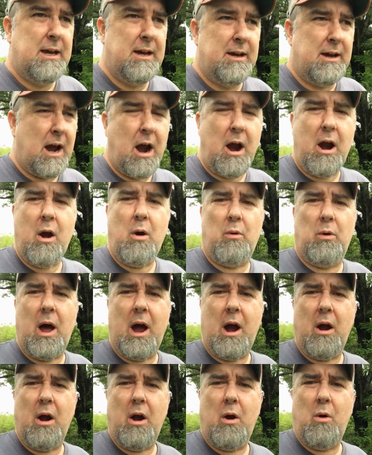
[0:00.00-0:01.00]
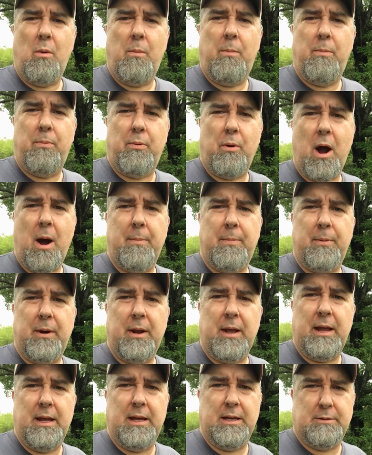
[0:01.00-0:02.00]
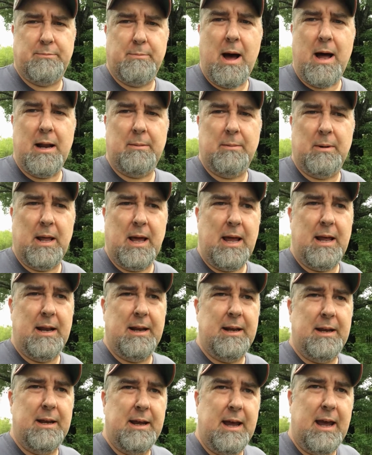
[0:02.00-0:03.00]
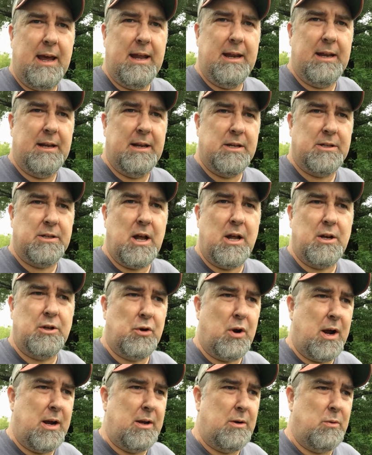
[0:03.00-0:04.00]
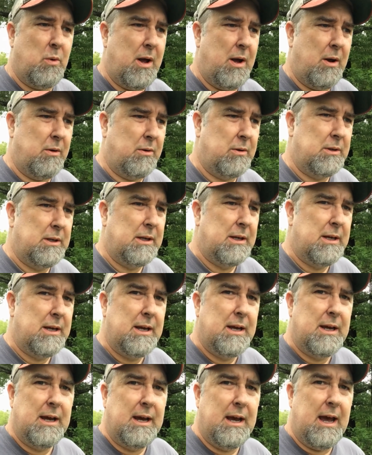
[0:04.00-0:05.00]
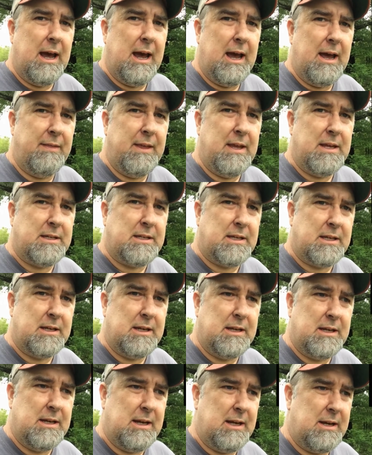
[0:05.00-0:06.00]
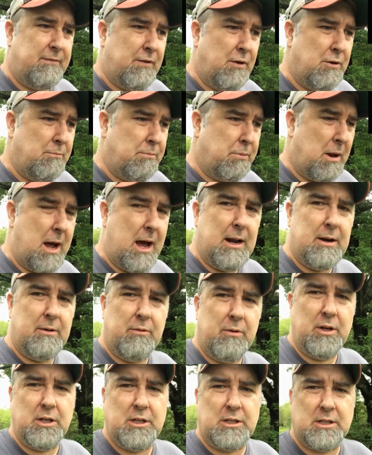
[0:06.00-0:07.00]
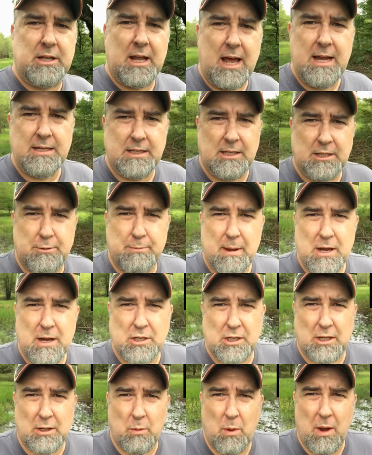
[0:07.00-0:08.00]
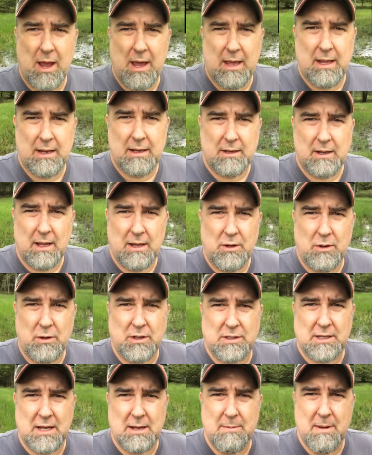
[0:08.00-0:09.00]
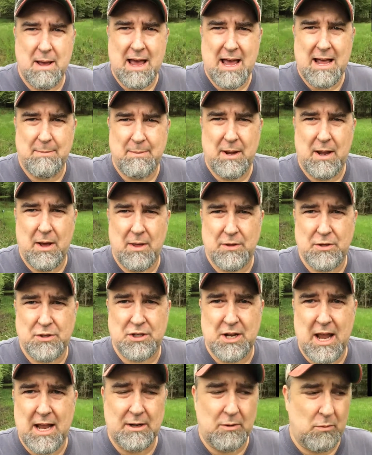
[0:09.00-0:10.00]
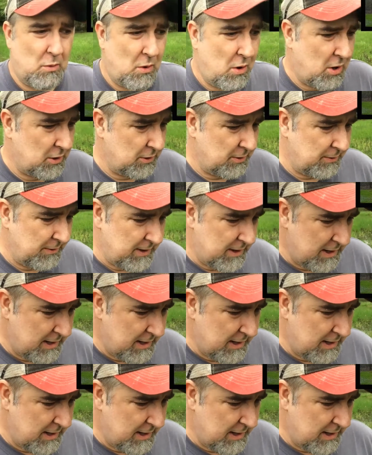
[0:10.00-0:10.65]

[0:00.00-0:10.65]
our whole property is bottomland, and it does not drain well. And this food plot stays especially wet. You can see behind me all the standing water,